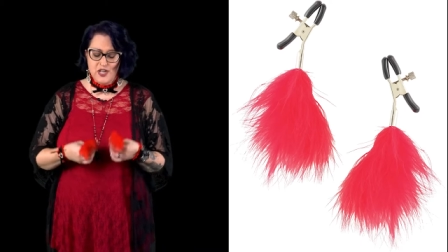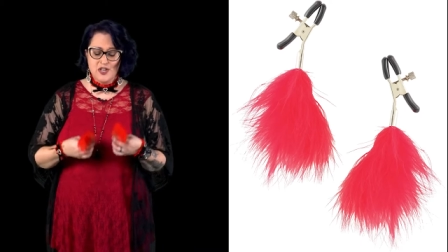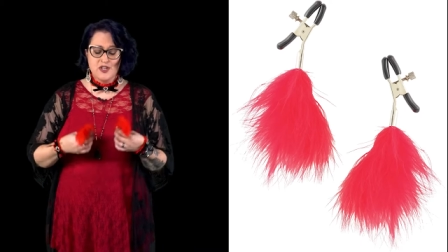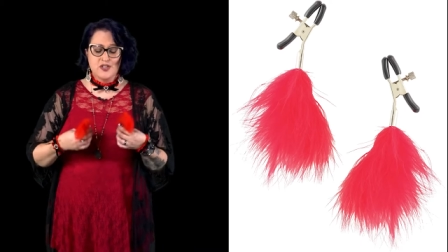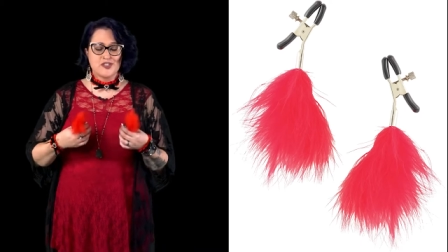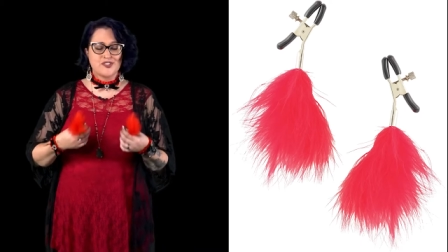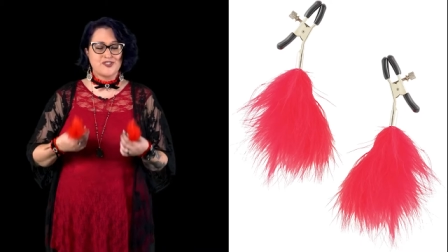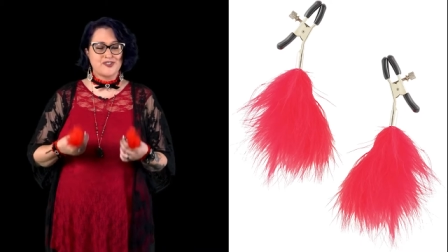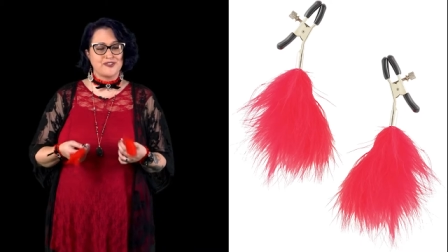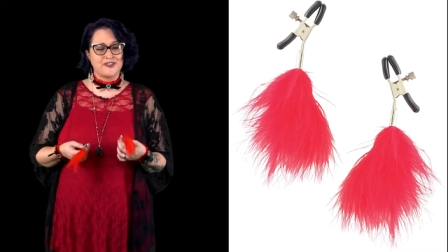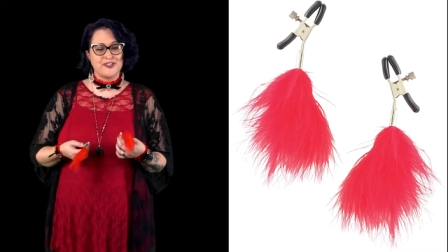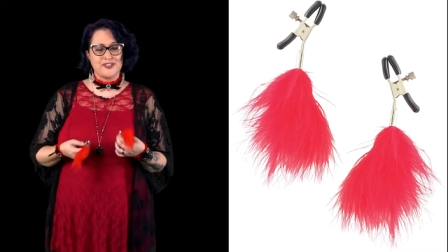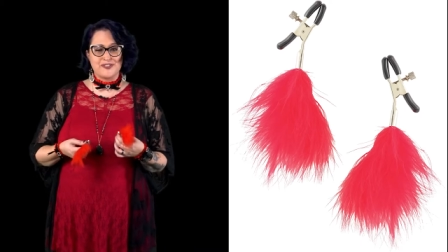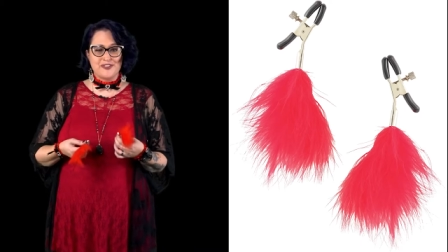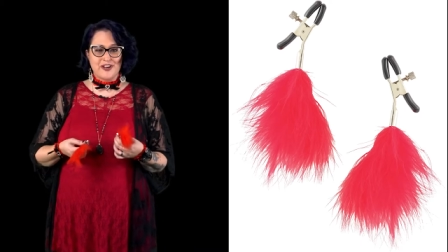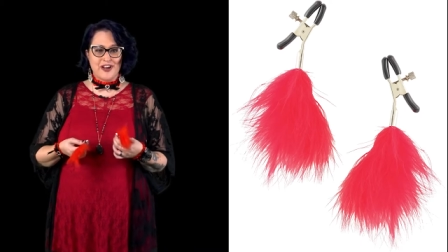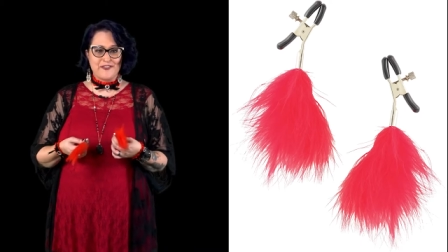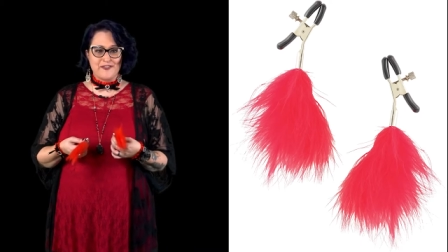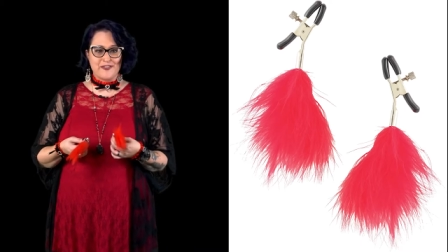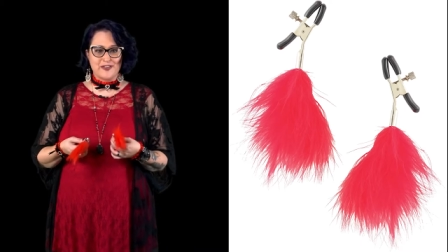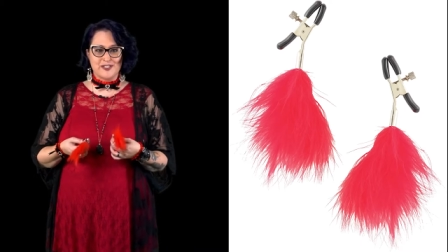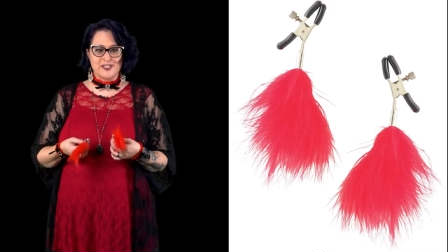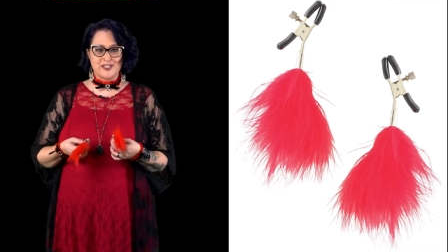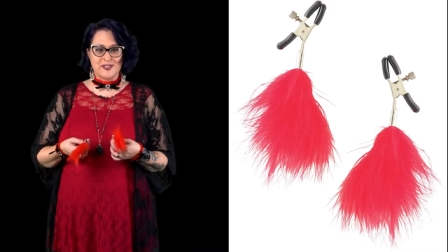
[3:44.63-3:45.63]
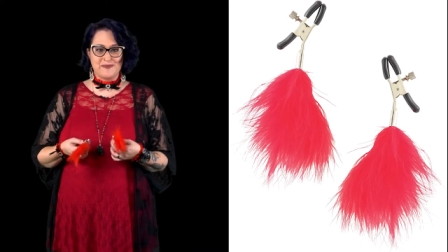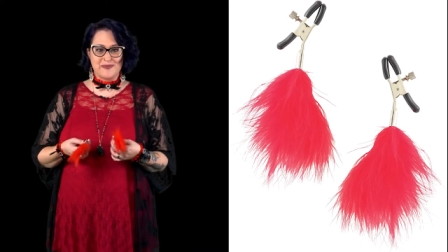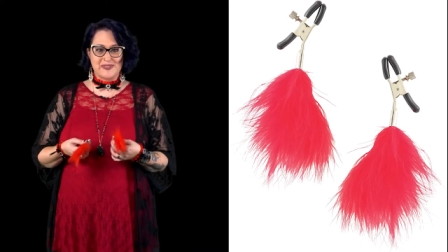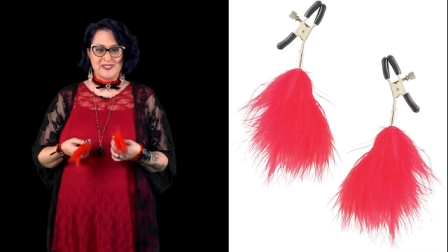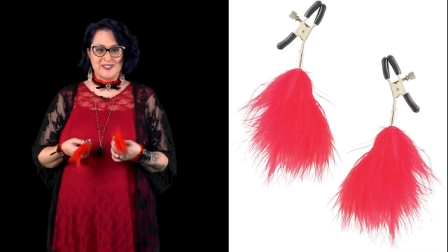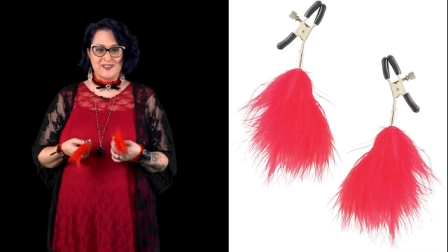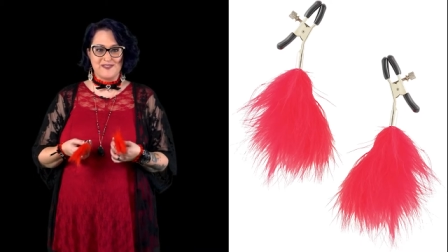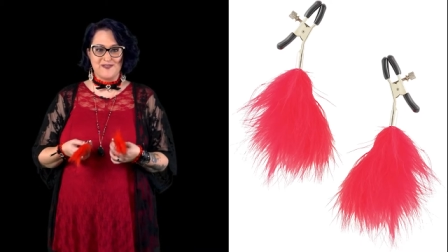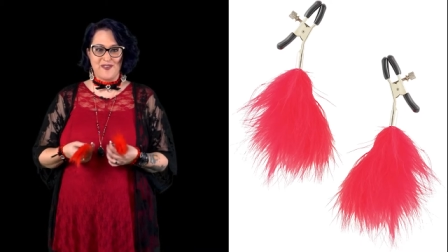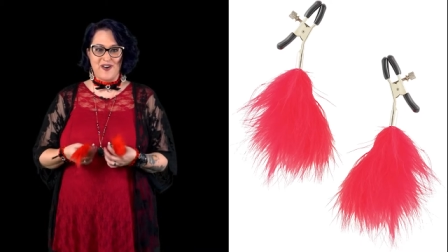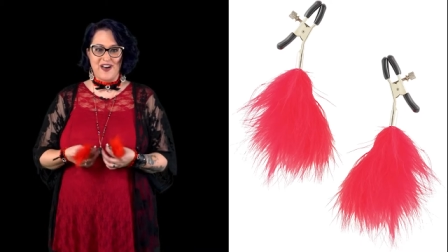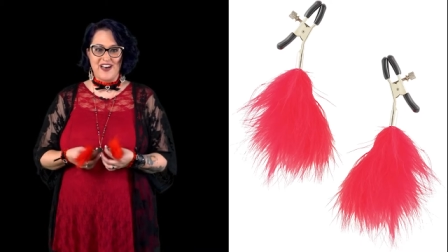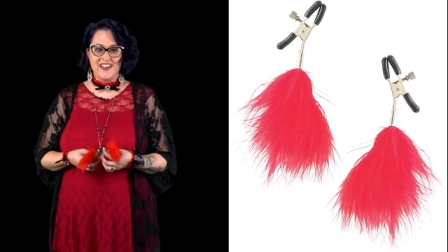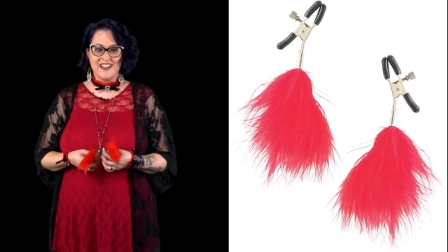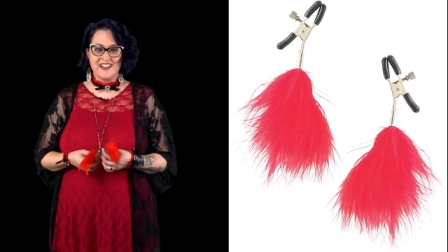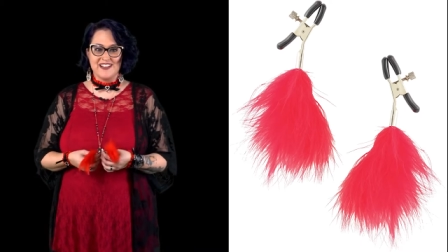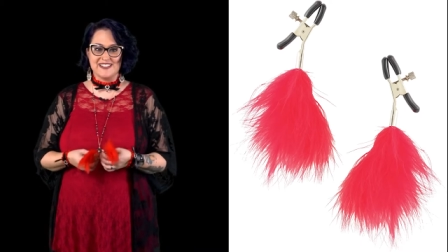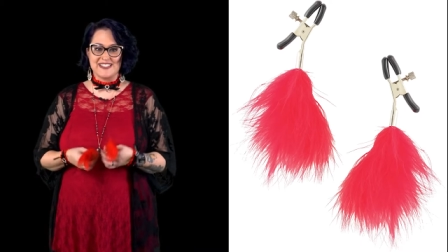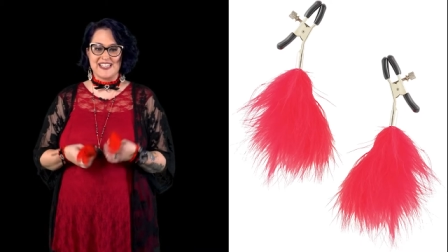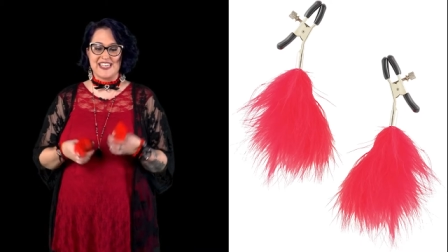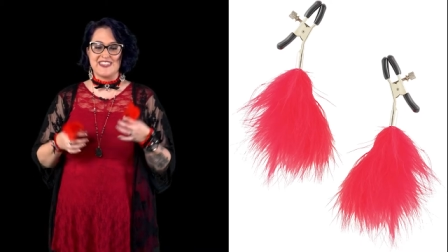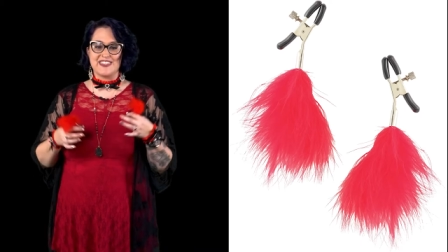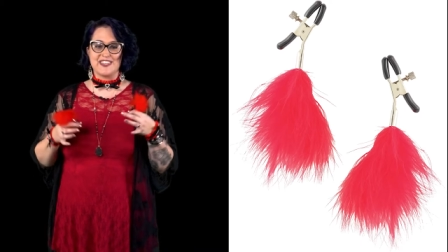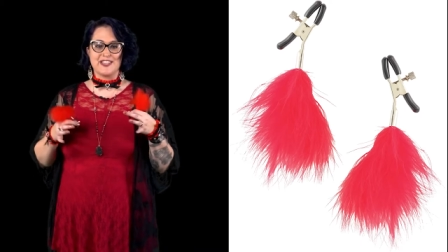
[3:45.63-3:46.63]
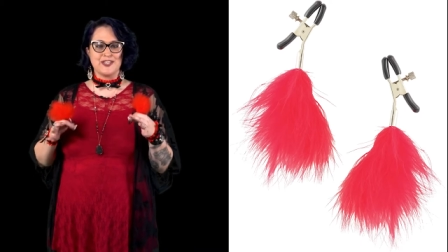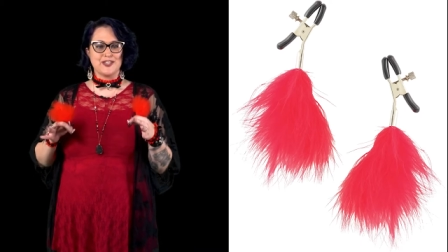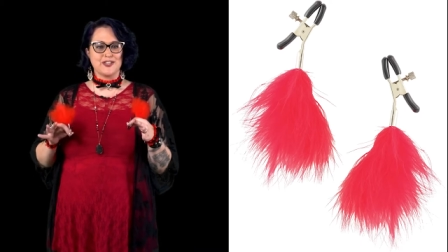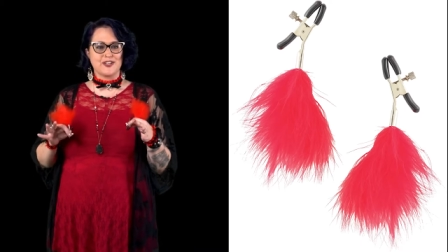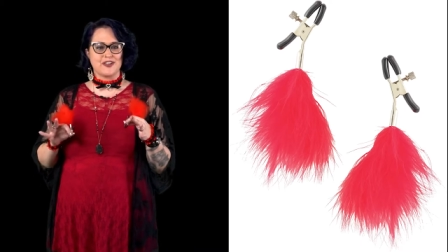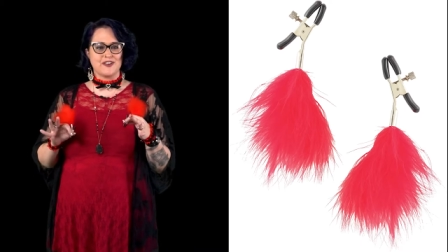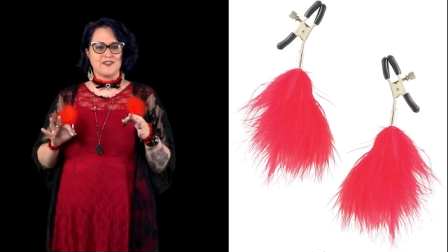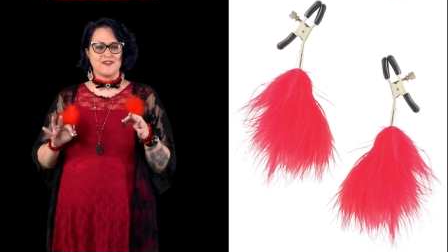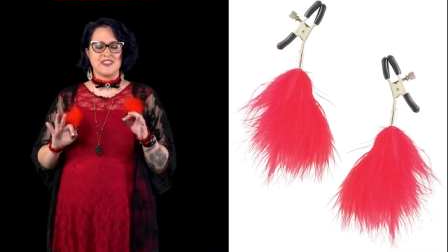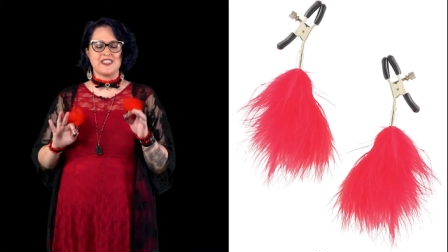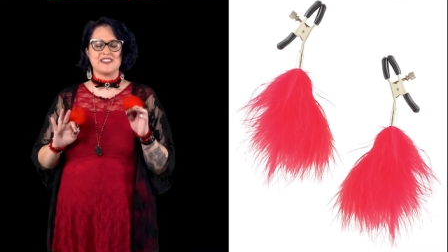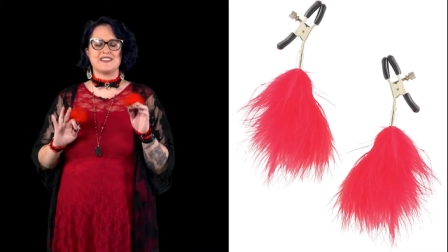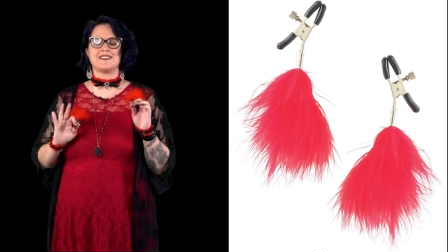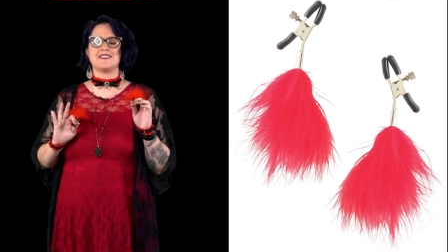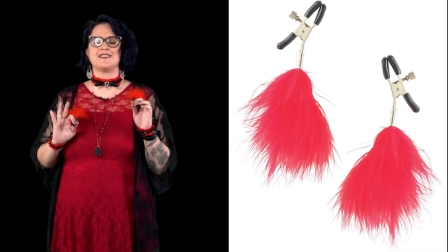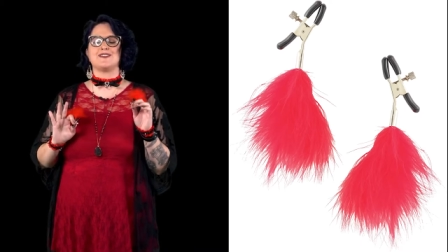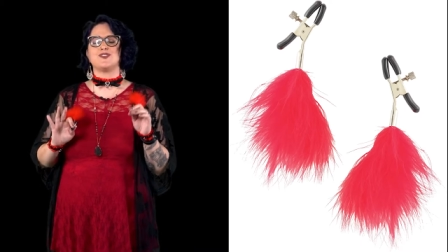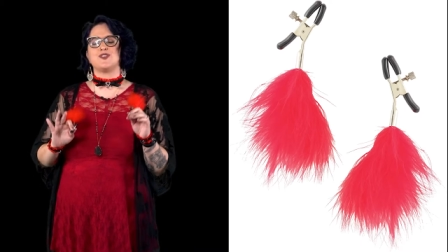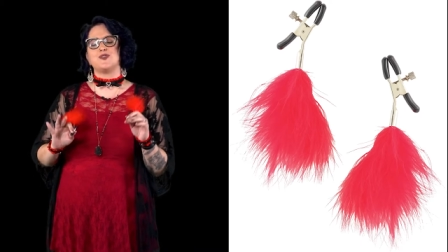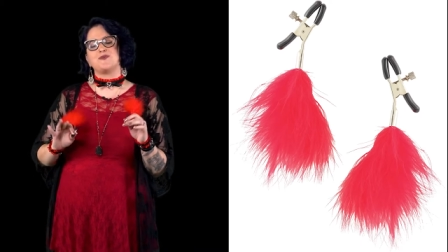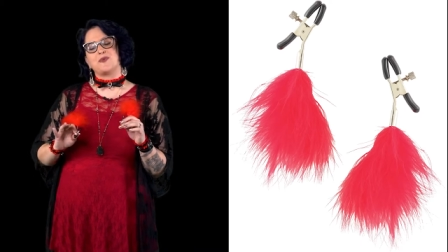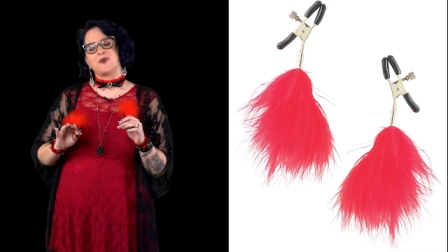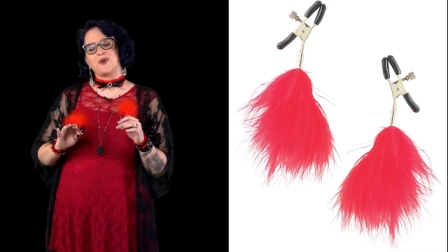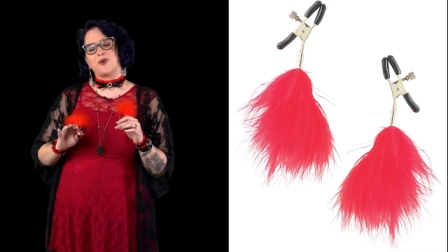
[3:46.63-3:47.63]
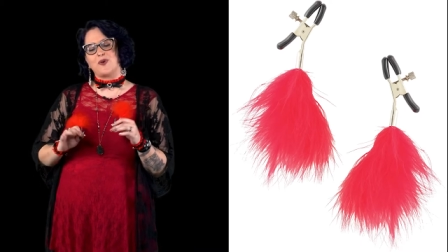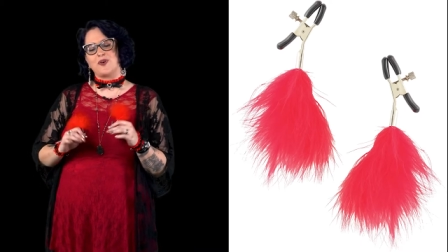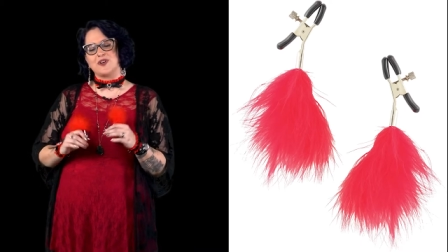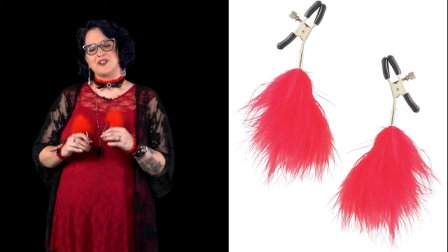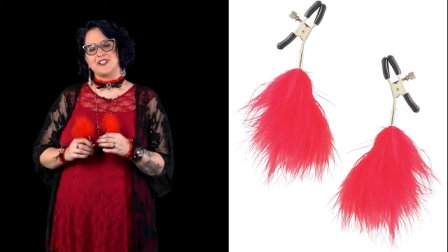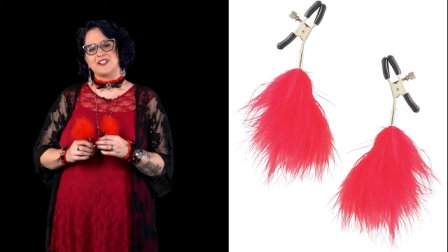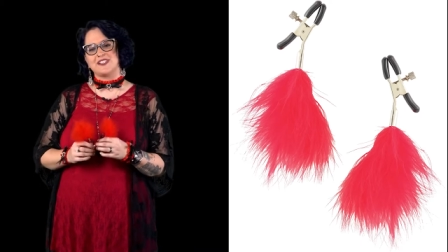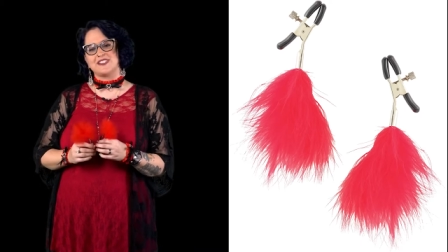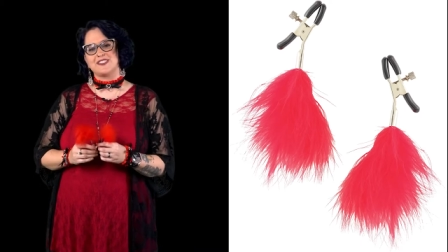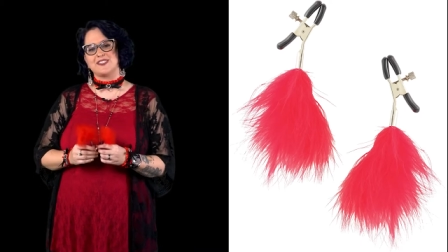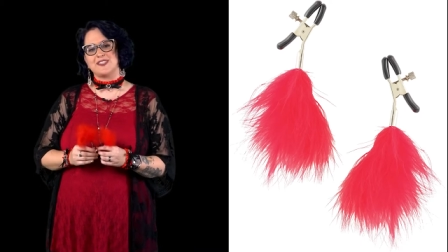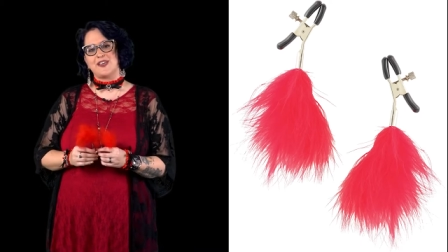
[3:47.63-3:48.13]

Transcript: sure to drive your submissive wild and the look of this is super gorgeous.